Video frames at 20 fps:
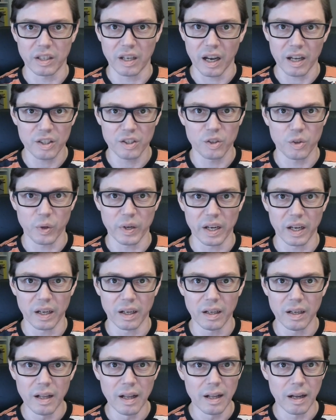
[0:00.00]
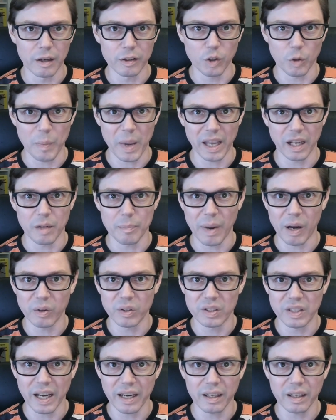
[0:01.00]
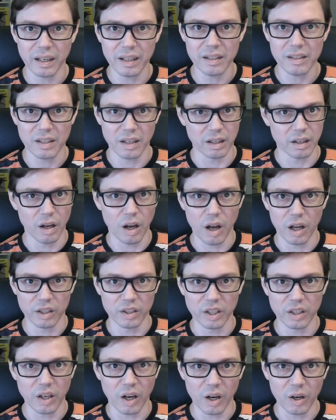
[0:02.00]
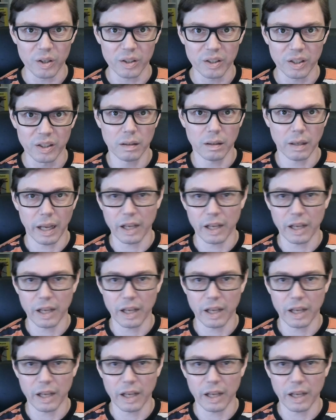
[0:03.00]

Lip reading: Ghastria, a domain about decadence and haunted art.